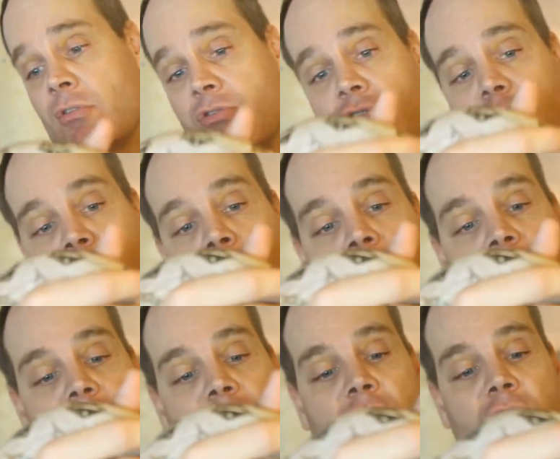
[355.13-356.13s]
She'll probably
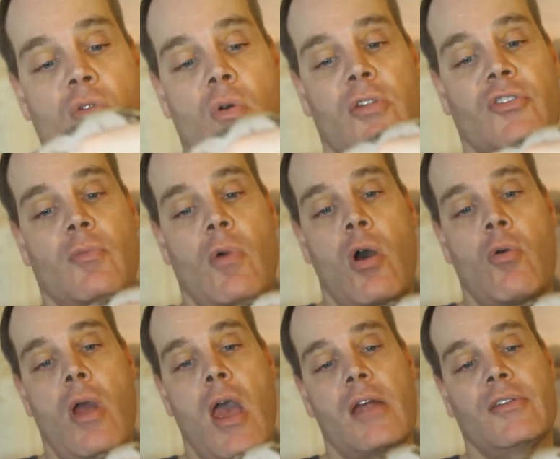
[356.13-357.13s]
continue on small
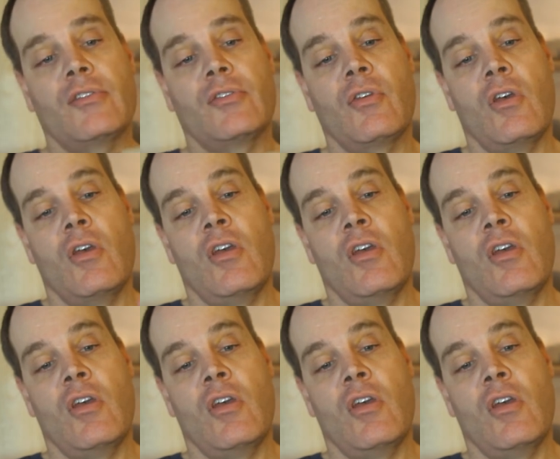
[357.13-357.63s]
rats,